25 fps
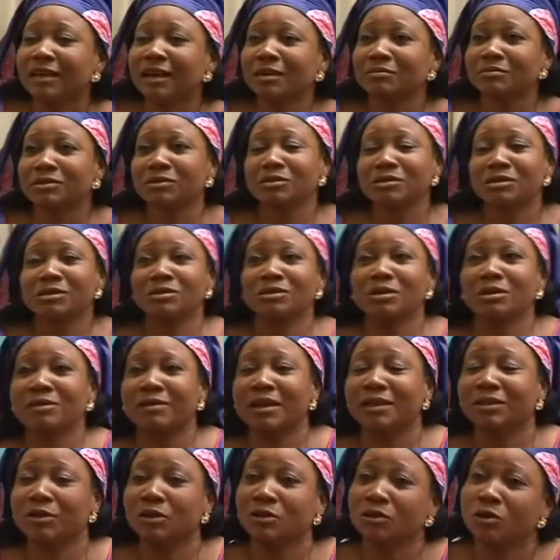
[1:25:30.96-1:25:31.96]
I'm so
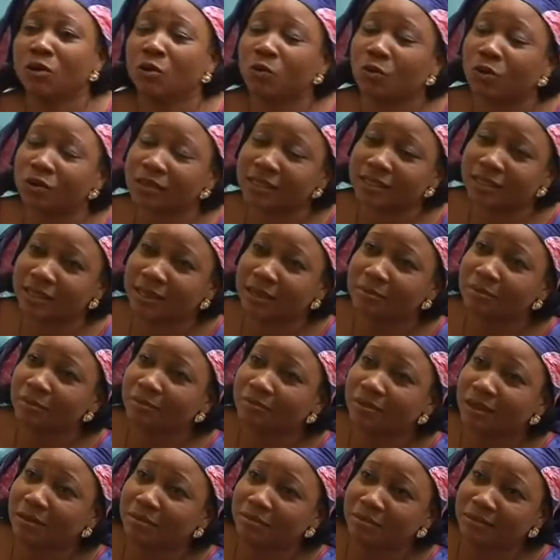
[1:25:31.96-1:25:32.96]
sorry, I don't know what came
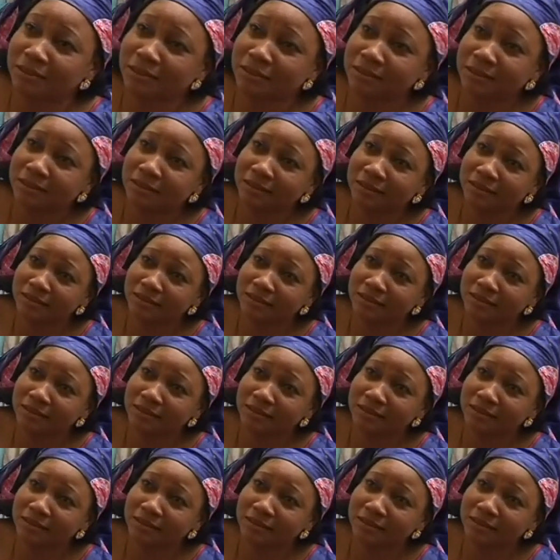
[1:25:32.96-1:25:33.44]
over me.